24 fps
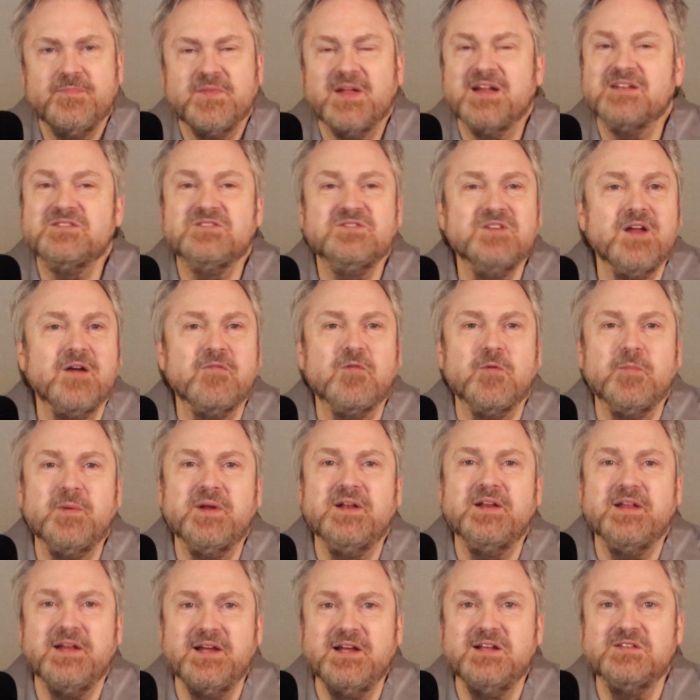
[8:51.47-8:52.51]
It's never
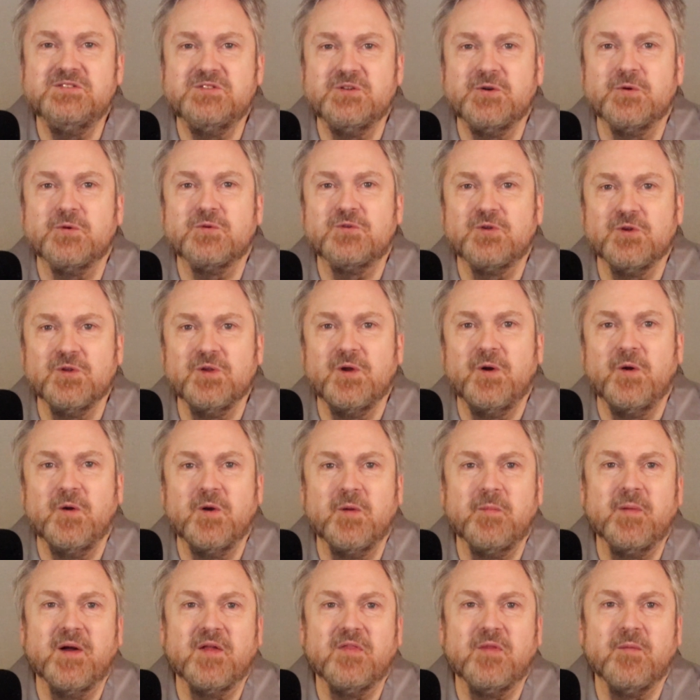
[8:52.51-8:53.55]
been easier to learn
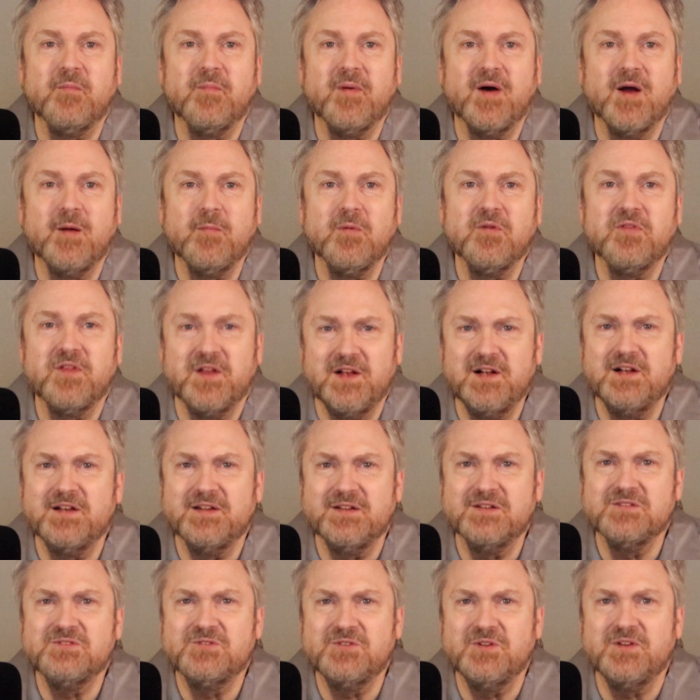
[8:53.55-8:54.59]
about the Bible than it
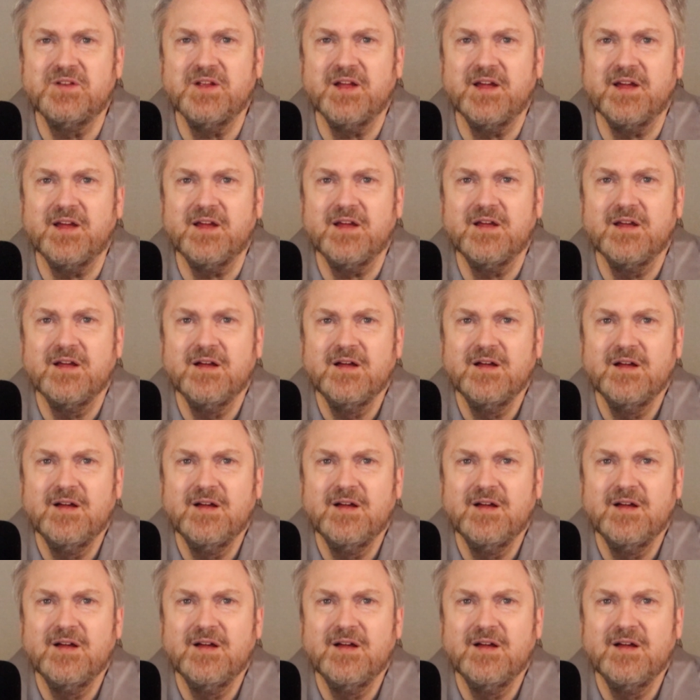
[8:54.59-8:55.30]
is today.